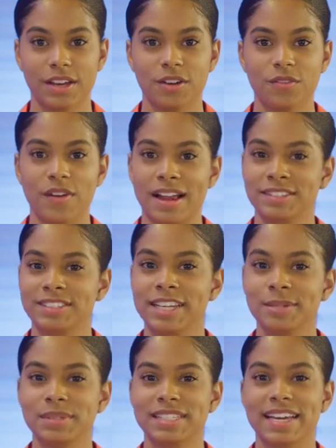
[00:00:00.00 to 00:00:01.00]

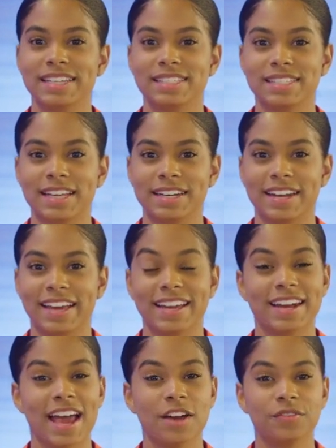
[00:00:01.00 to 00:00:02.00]
Valentine's Day is Sunday,
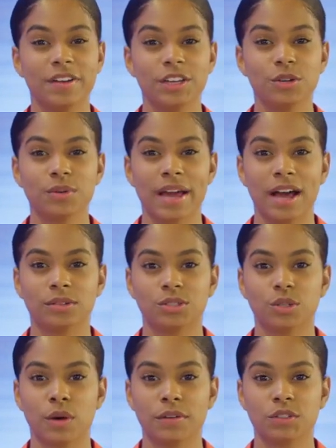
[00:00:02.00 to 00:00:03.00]
and FAU
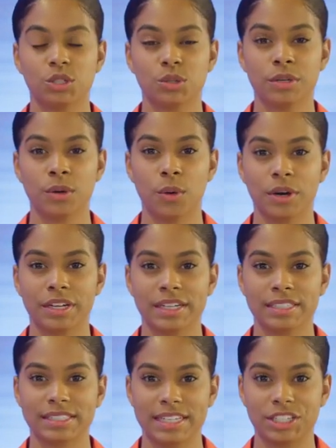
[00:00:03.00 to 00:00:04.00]
Council of Student
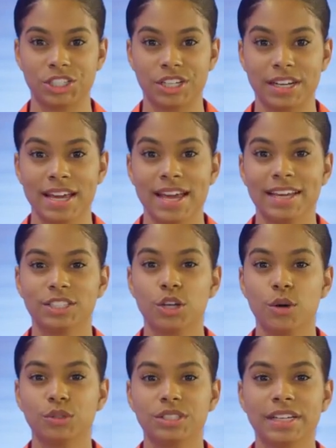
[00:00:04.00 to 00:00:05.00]
Organization
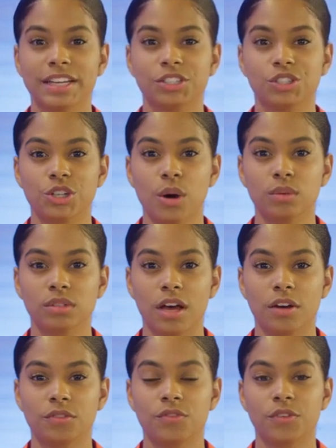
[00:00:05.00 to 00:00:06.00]
is hosting a Show
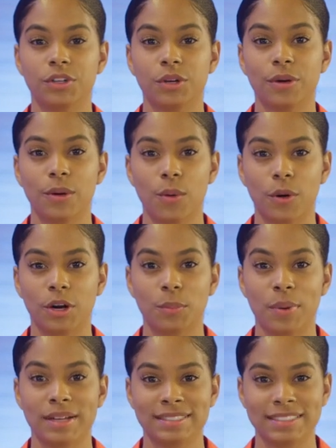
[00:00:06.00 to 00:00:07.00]
Love for Your
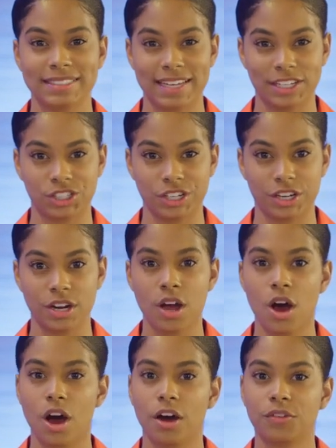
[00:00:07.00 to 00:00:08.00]
Org presentation
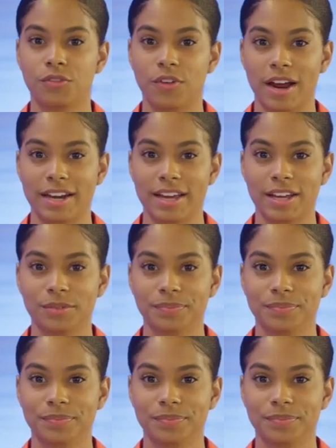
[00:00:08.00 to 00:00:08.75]
on Friday.